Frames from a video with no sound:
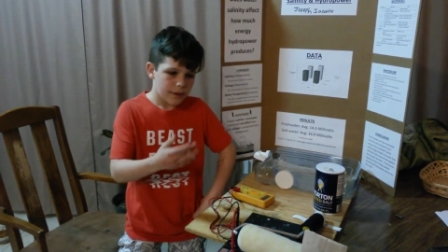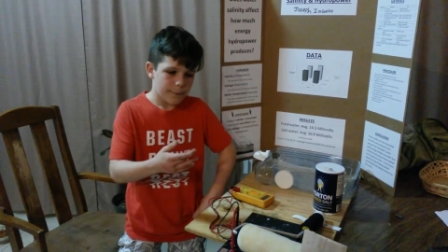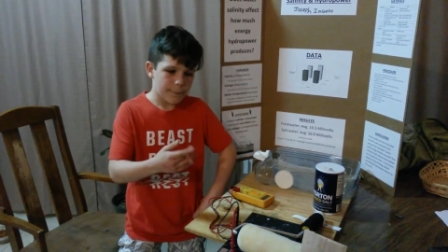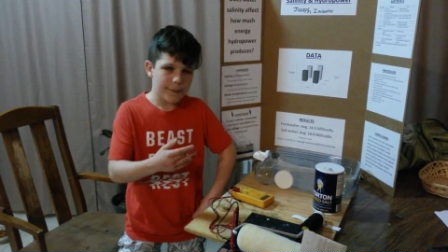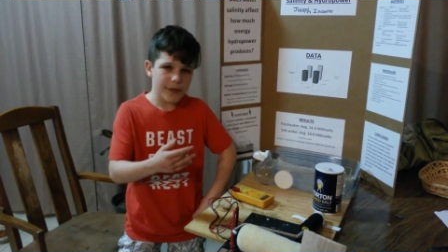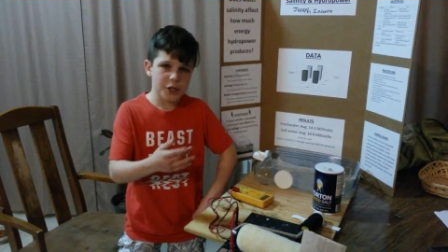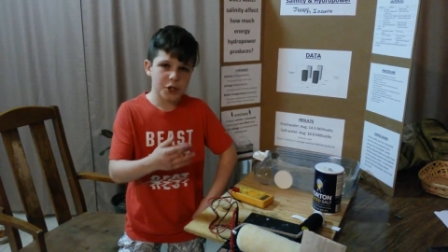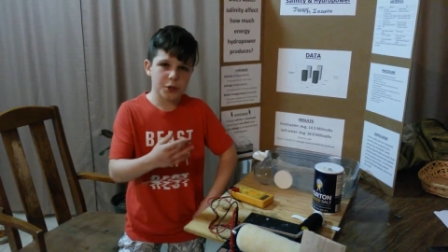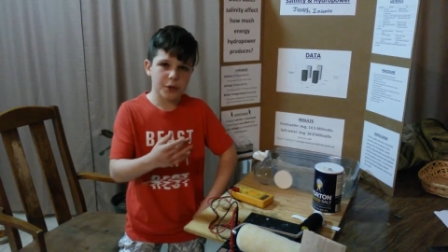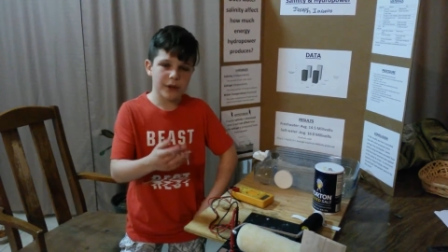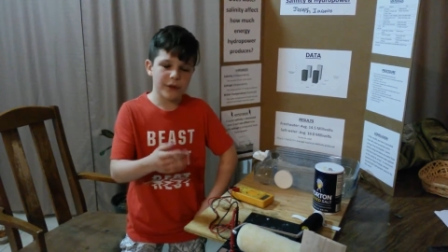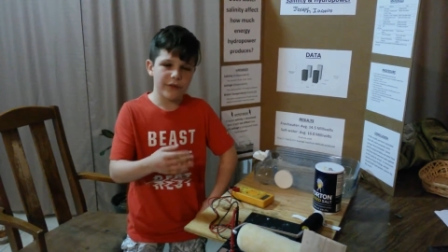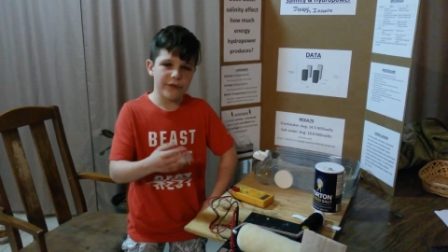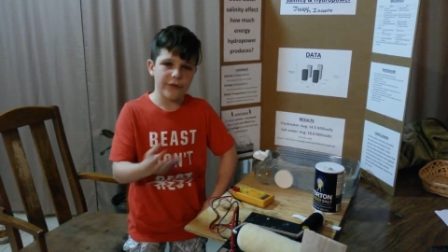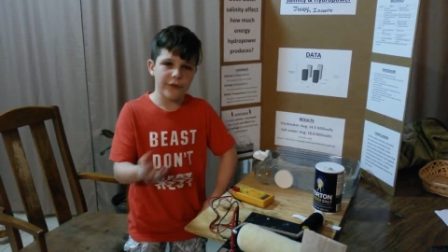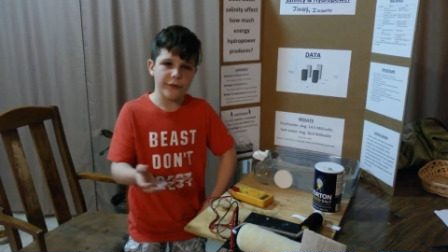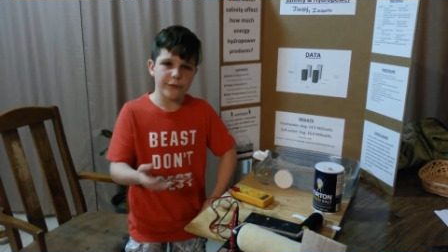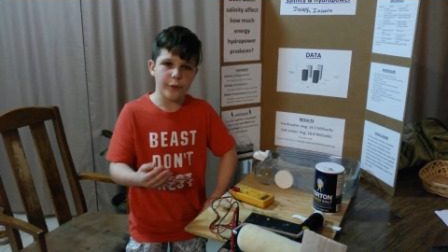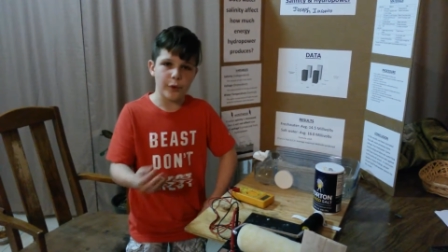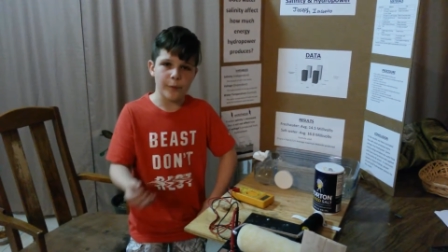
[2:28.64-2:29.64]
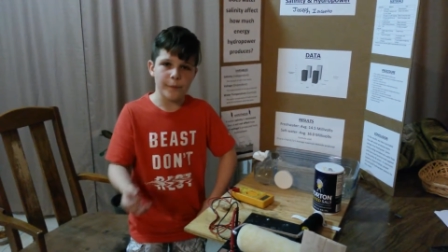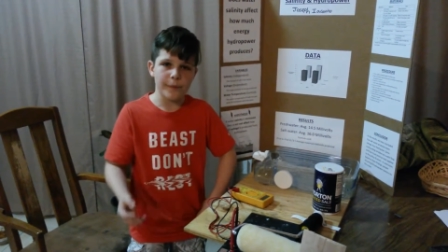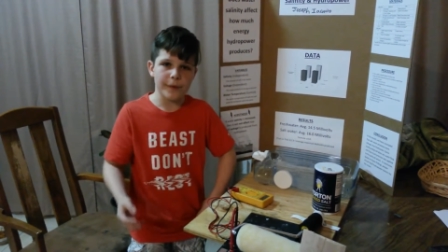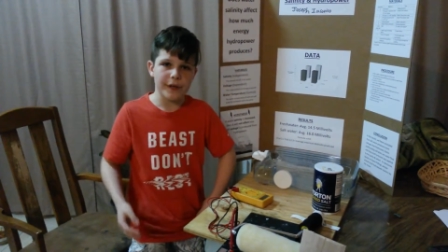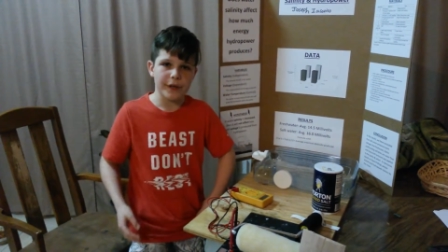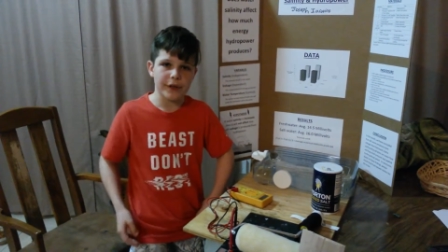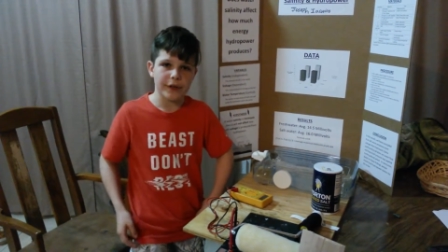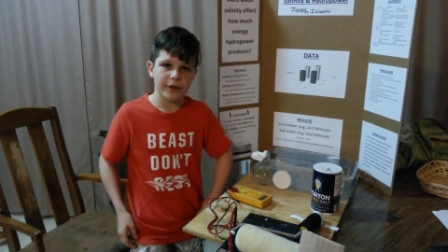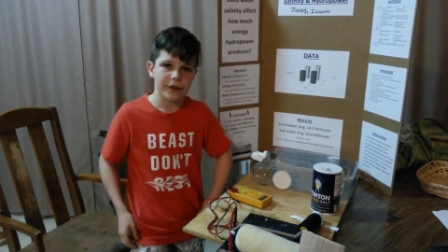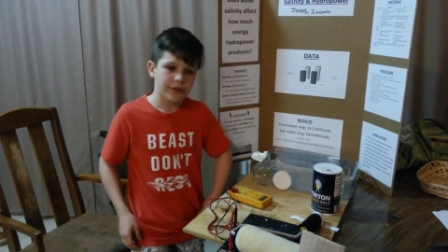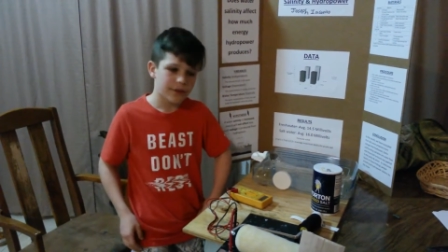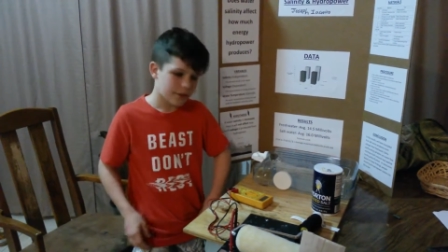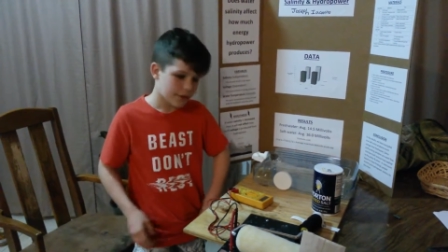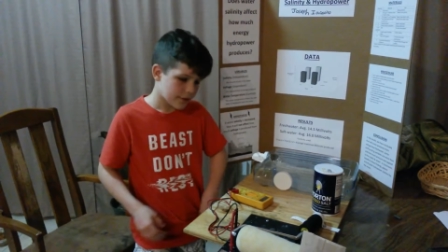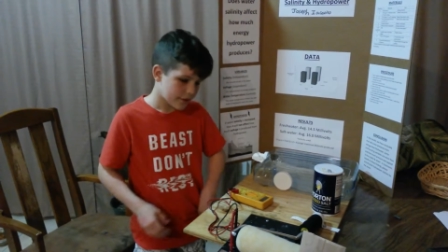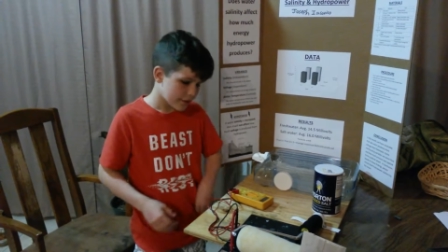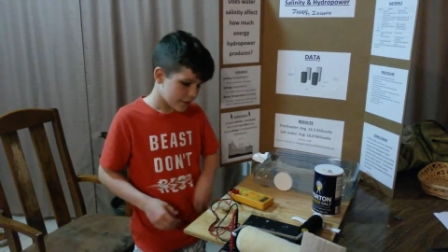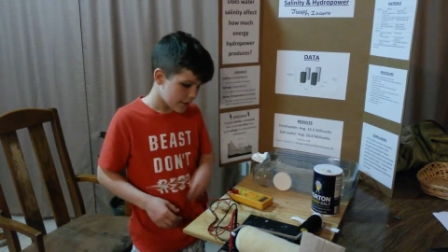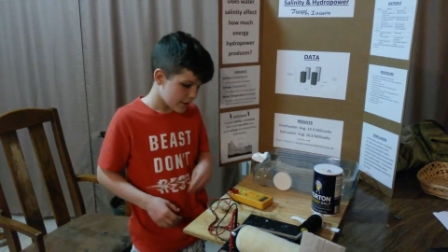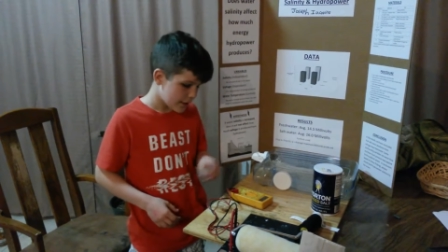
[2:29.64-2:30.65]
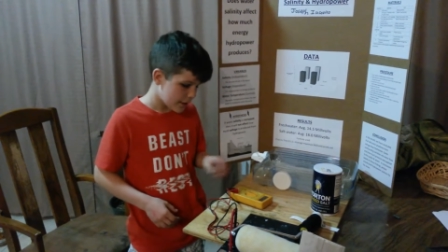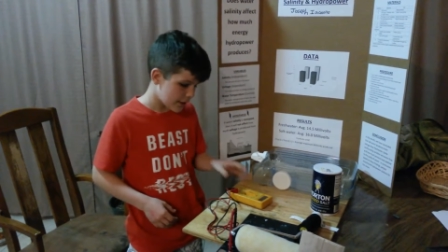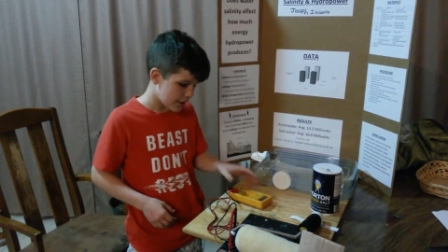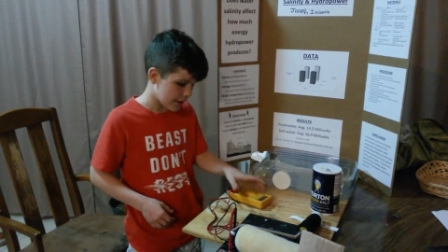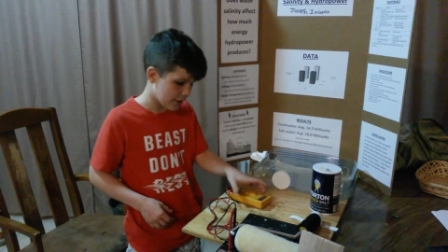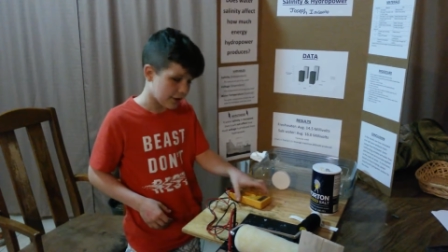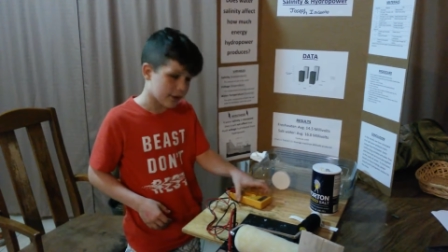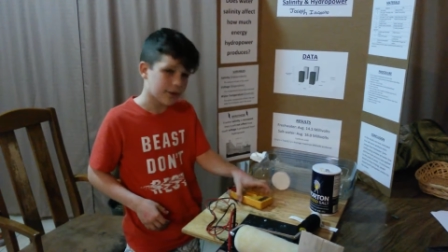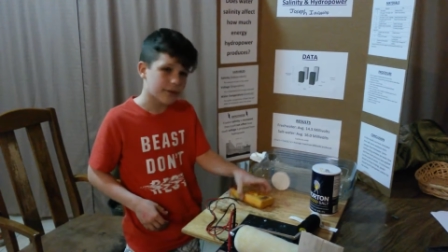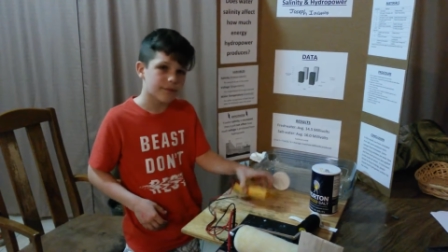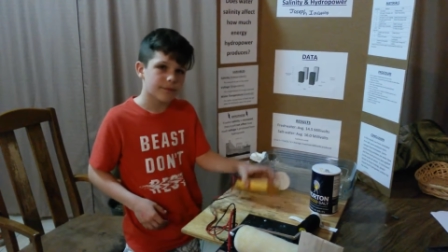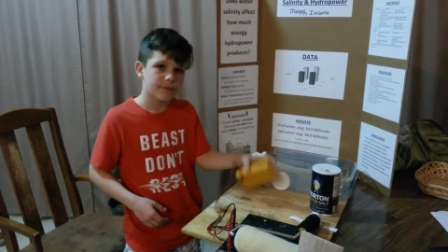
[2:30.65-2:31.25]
measure it with a voltmeter here.